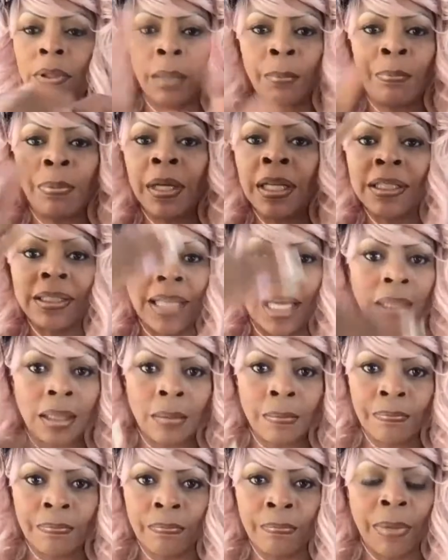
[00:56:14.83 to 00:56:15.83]
but it's at the
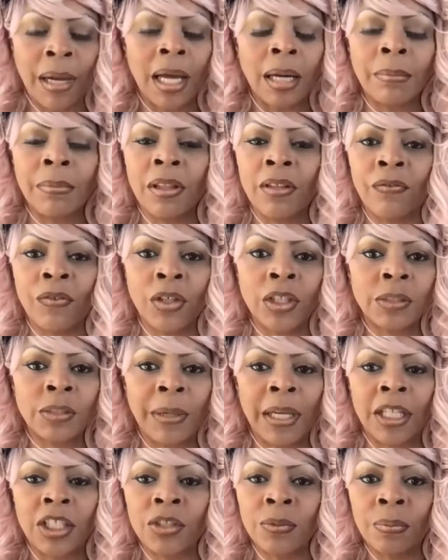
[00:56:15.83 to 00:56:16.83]
bottom of the first
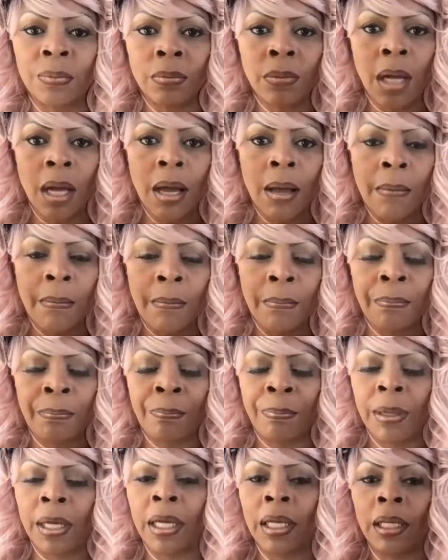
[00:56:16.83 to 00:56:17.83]
page.
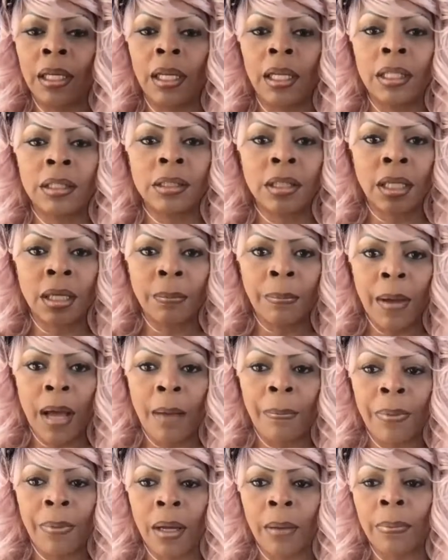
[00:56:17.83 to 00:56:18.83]
But it's going to
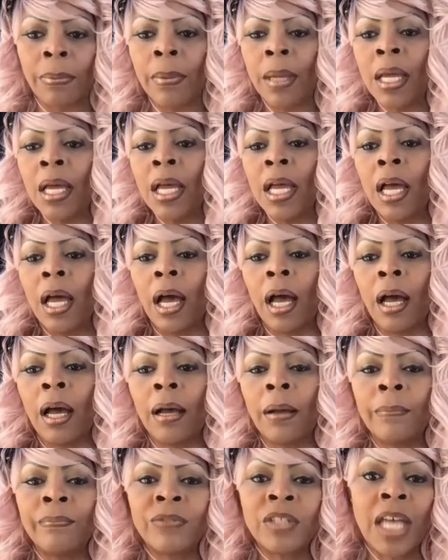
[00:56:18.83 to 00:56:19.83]
pop up
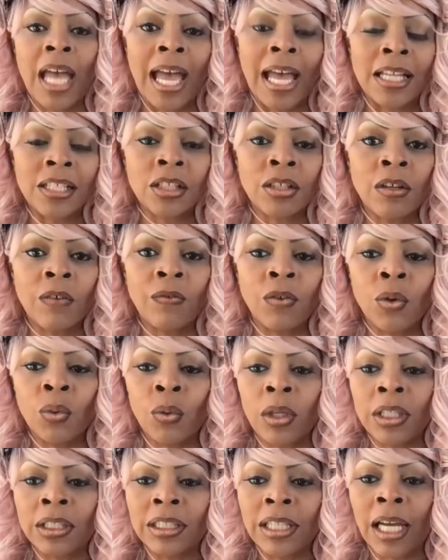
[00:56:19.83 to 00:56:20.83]
to ask you if you
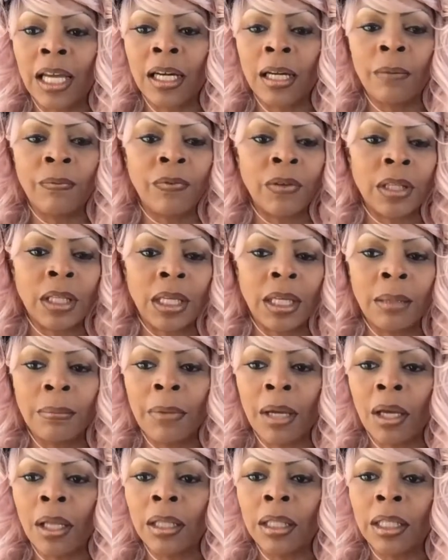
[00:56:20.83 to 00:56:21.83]
want to sign up for the
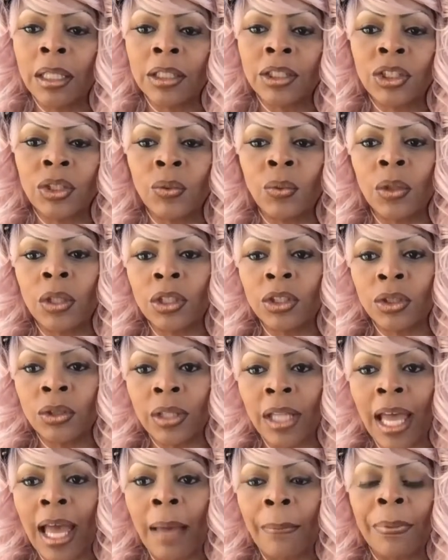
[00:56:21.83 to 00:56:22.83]
email list. You want to do
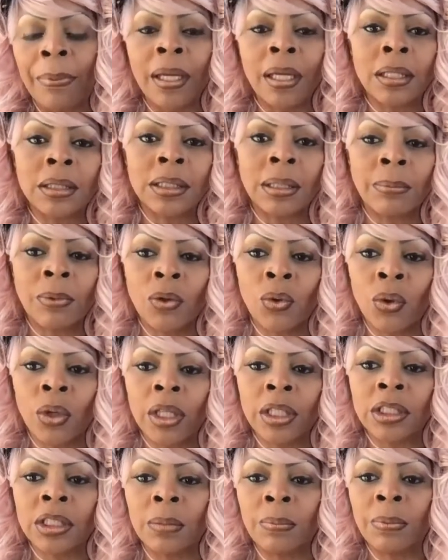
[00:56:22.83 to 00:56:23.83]
that because I'm
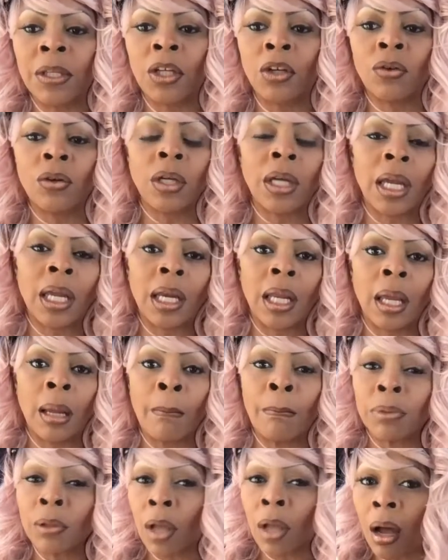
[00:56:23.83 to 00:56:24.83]
going to be creating
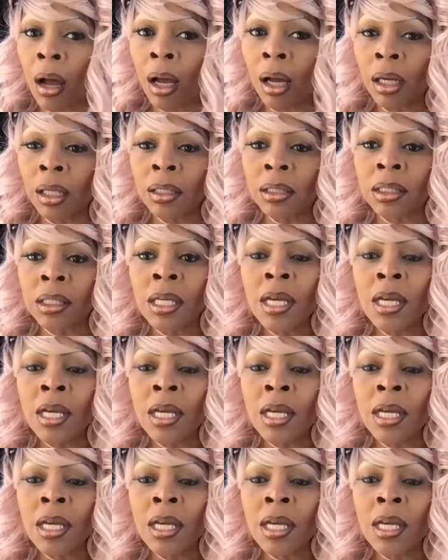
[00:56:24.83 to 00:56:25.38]
blogs